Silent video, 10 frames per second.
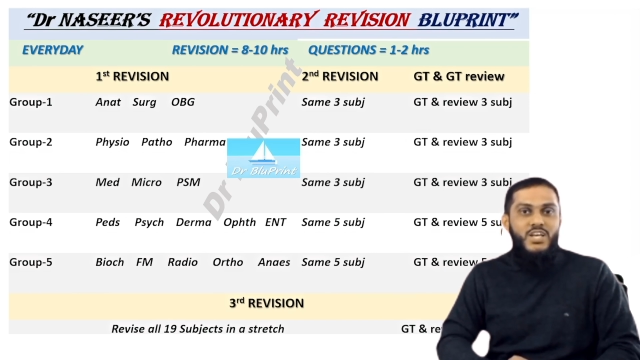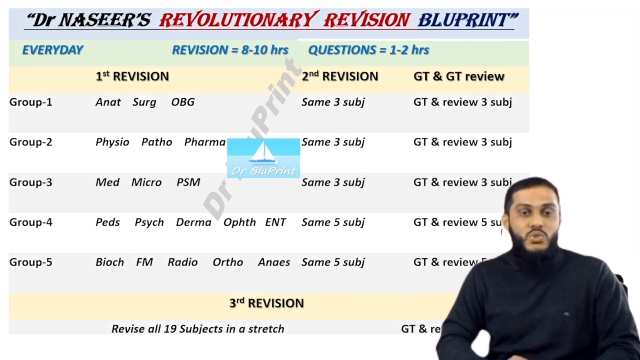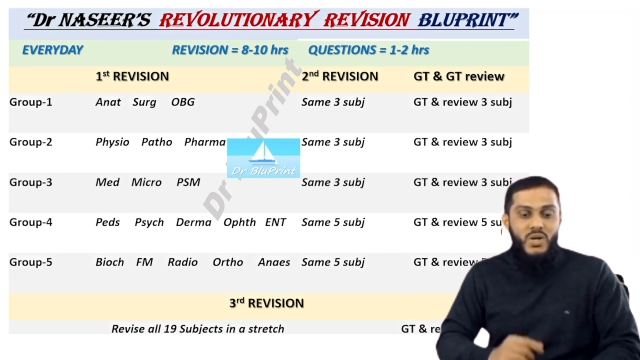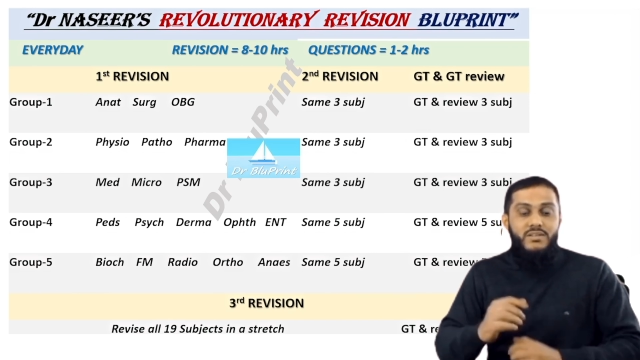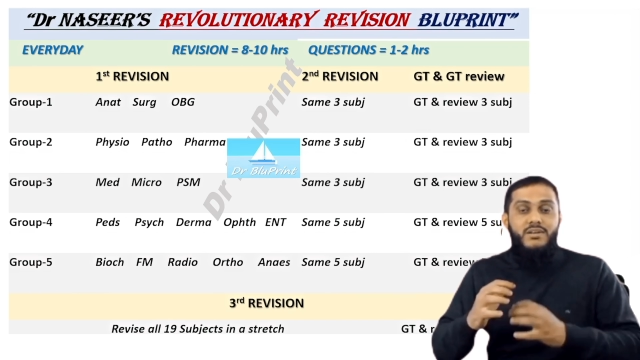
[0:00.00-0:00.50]

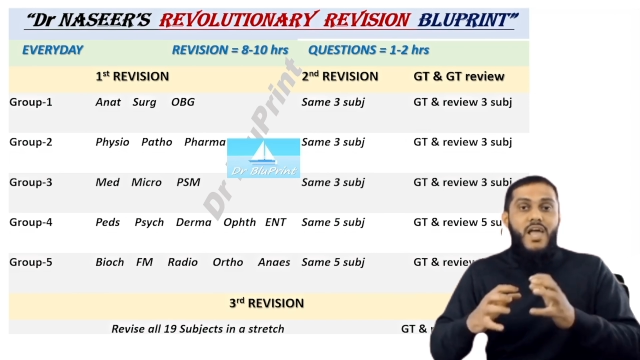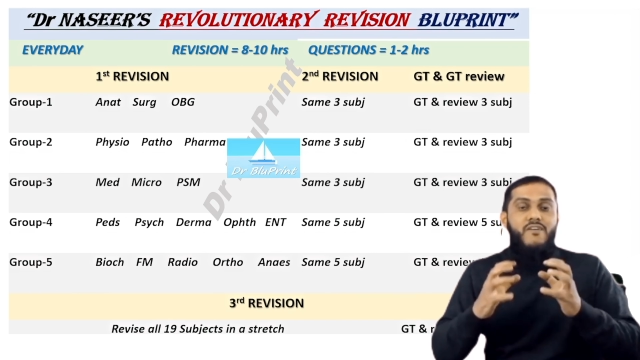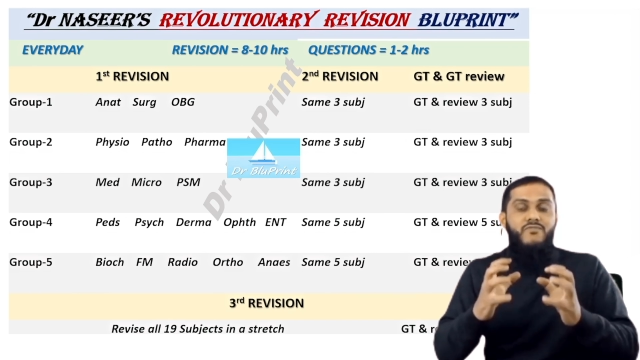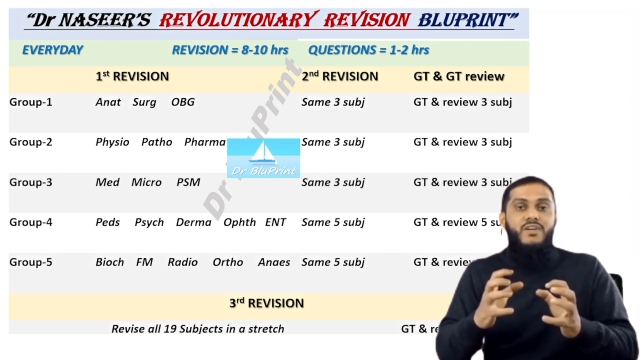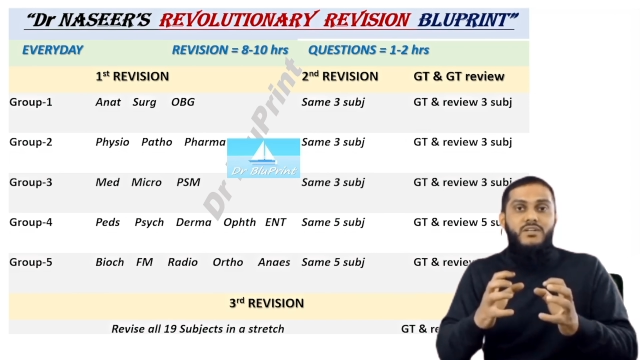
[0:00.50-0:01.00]
So like that,
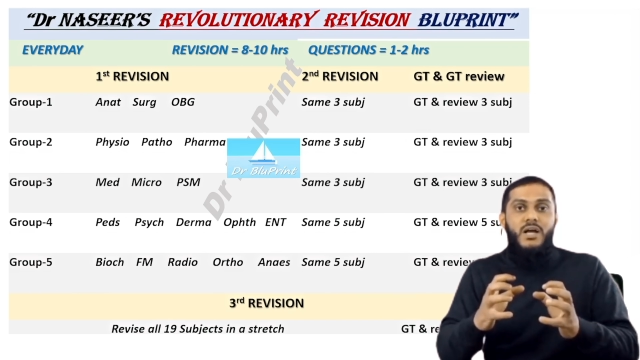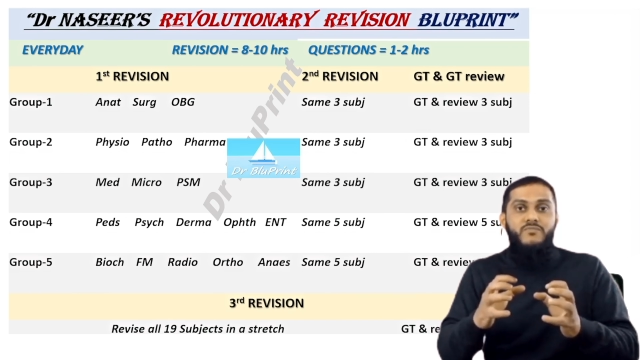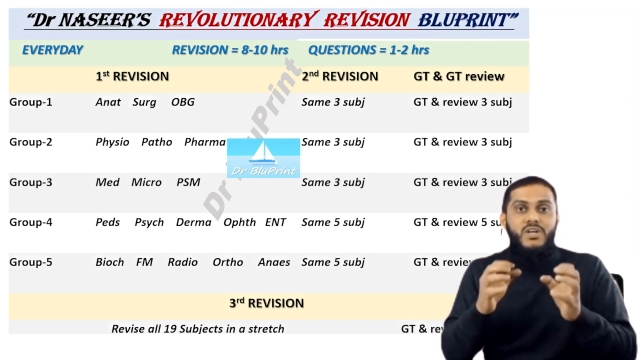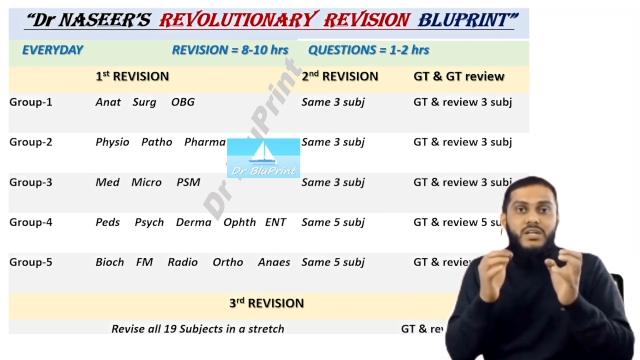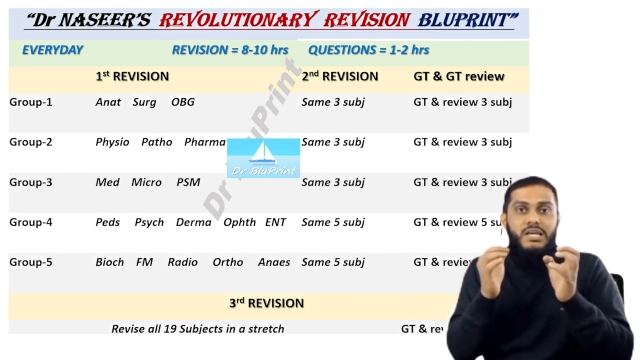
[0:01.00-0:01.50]
every time
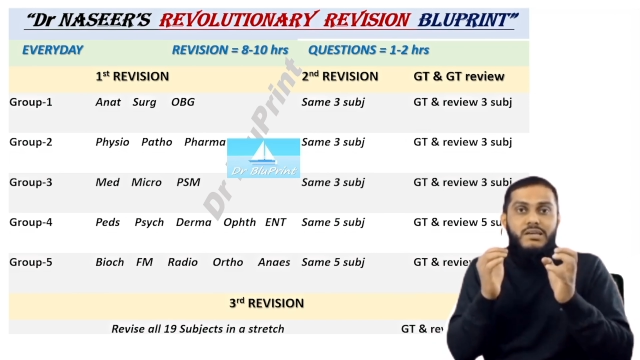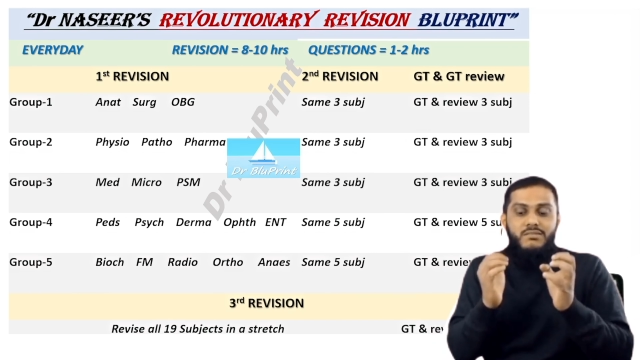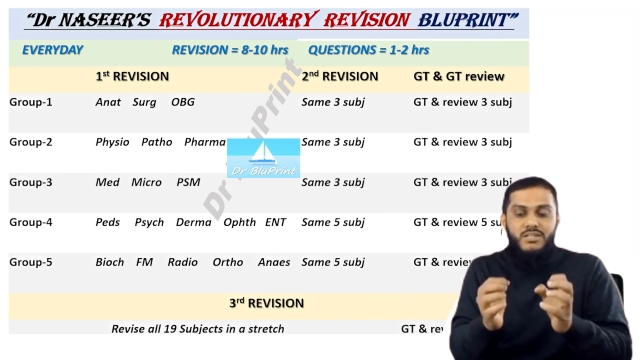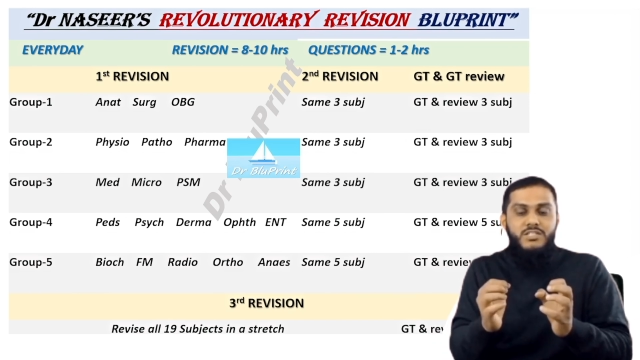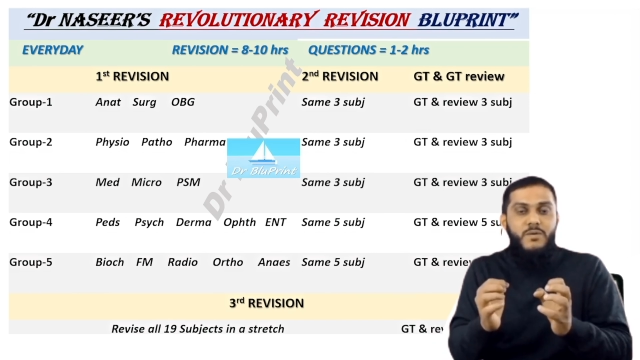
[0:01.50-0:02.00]
we are taking
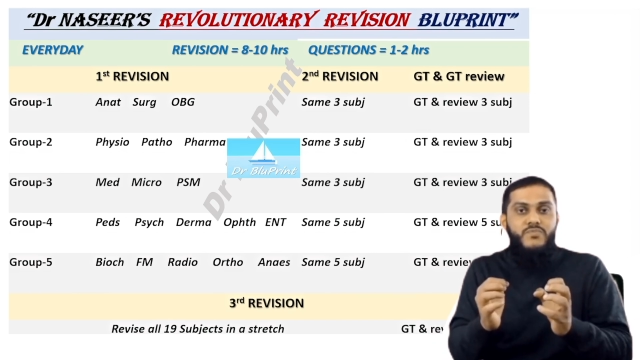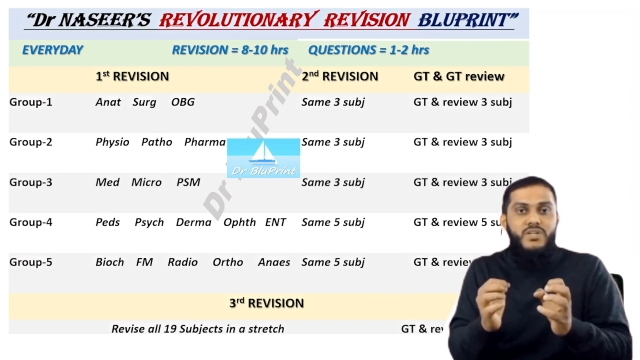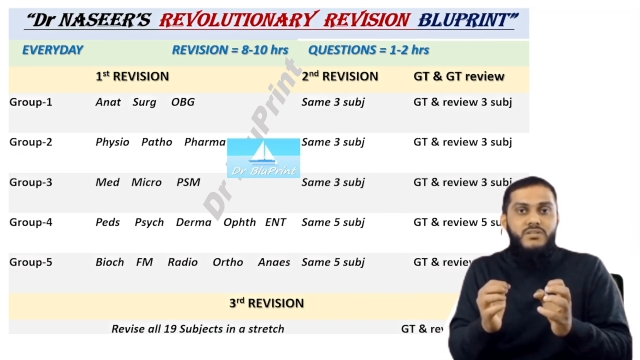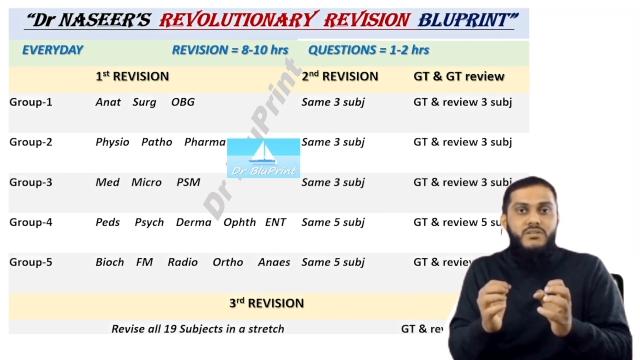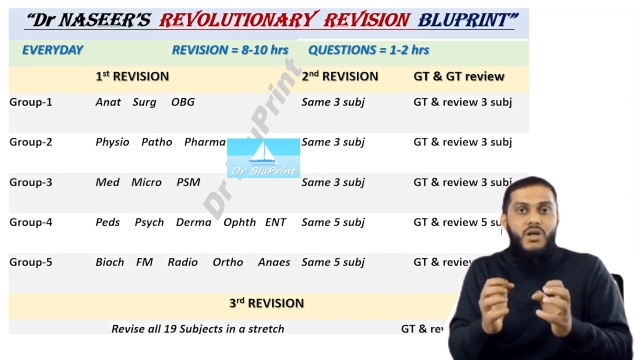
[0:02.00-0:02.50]
3
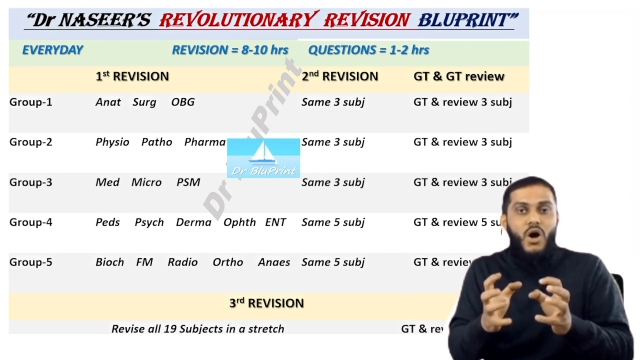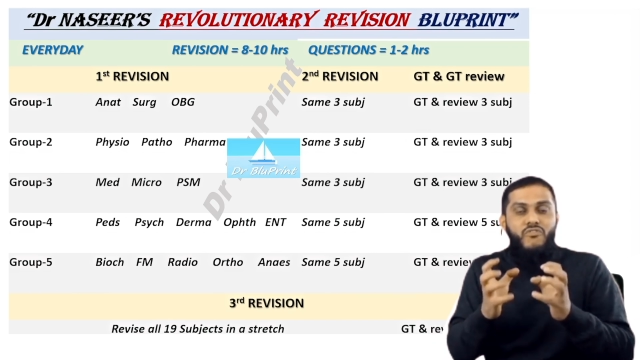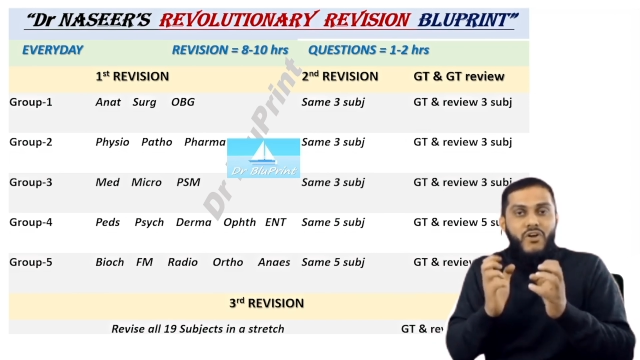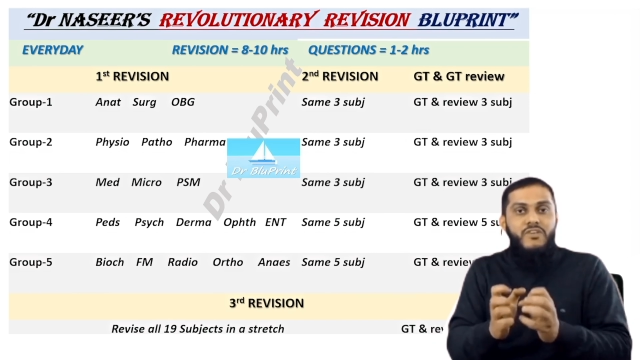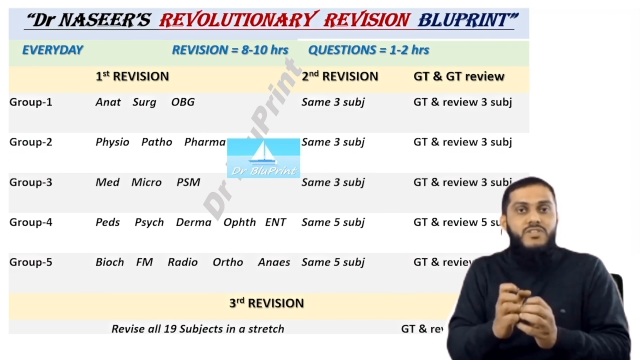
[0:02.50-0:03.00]
subjects or
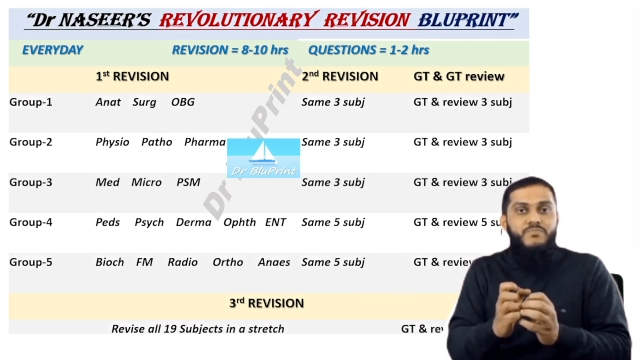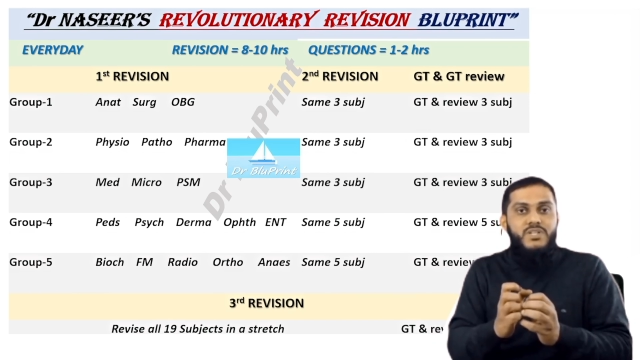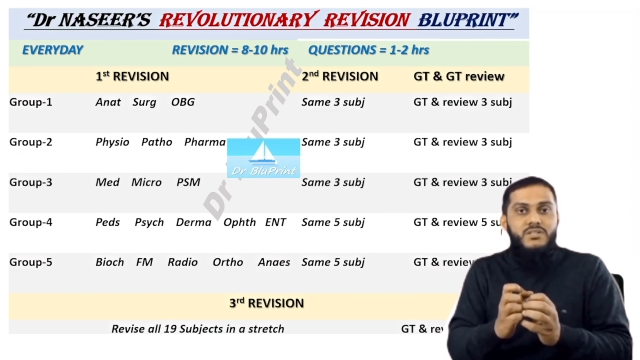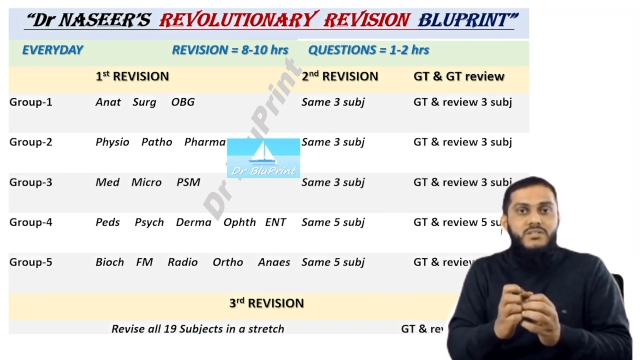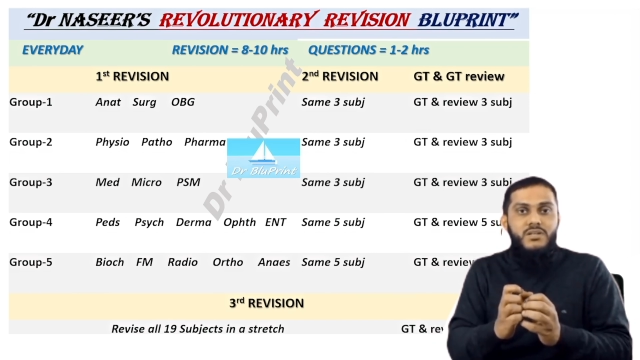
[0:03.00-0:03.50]
5
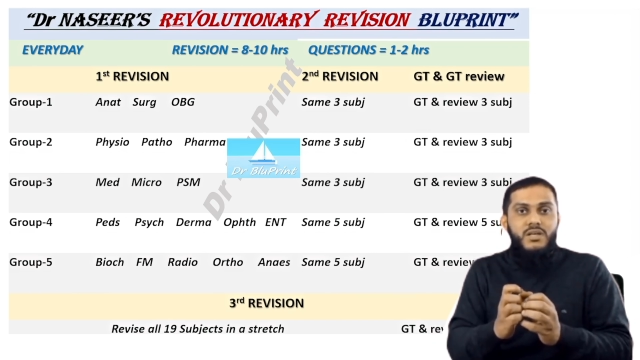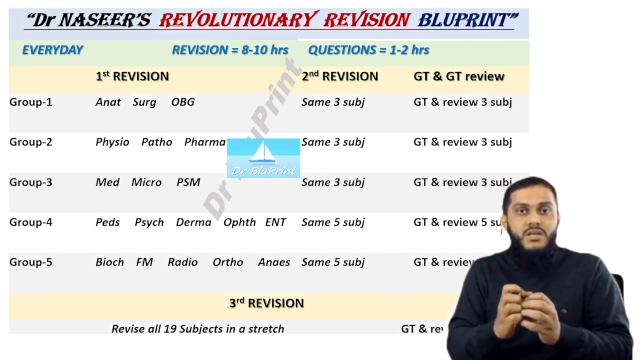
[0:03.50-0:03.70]
subjects,